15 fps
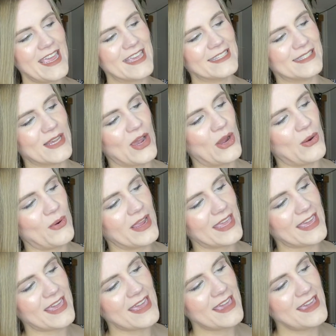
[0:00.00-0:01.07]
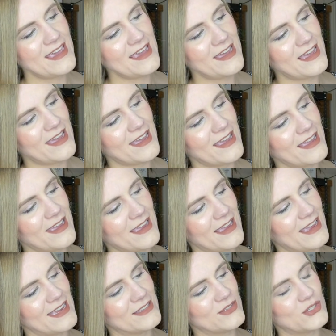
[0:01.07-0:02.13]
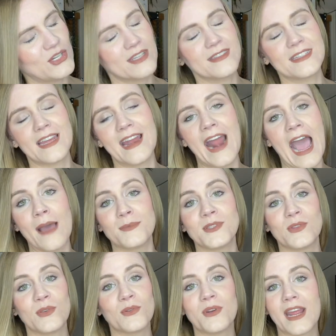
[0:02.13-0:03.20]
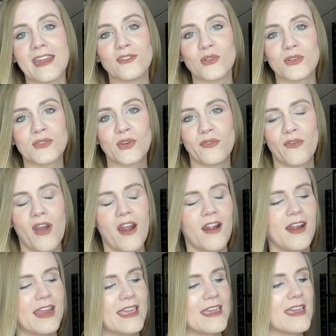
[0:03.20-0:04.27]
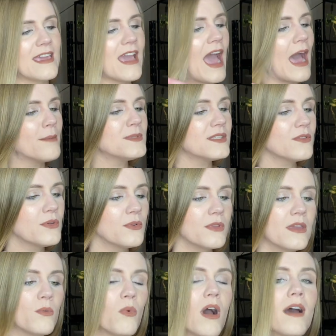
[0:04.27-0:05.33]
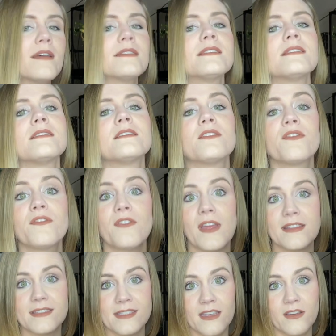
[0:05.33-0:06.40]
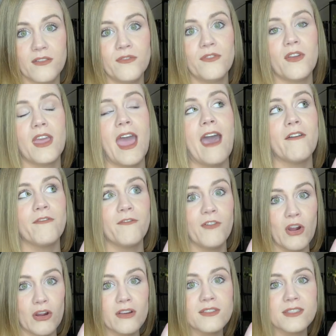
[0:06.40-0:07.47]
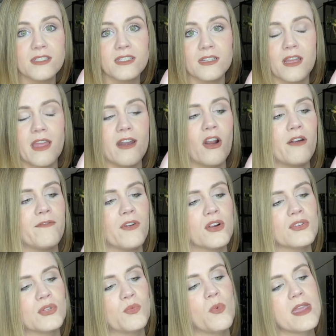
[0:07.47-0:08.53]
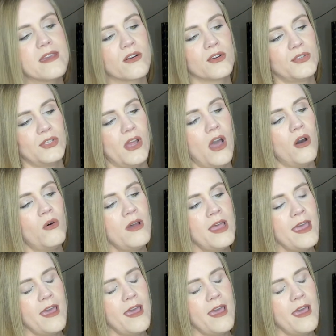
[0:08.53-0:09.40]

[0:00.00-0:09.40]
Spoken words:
So he is just an absolute angel so far. He absolutely was defensive at first, in our first week or so.